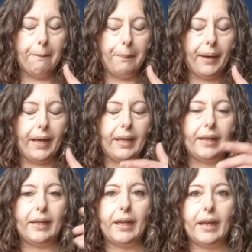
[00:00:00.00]

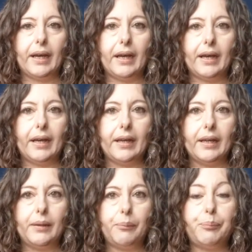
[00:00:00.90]
but uh,
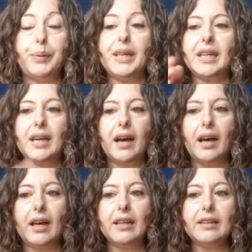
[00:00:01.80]

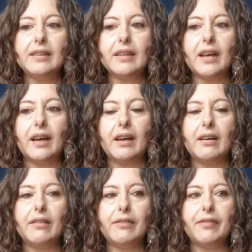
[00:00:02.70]
because
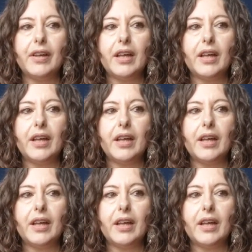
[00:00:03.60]
of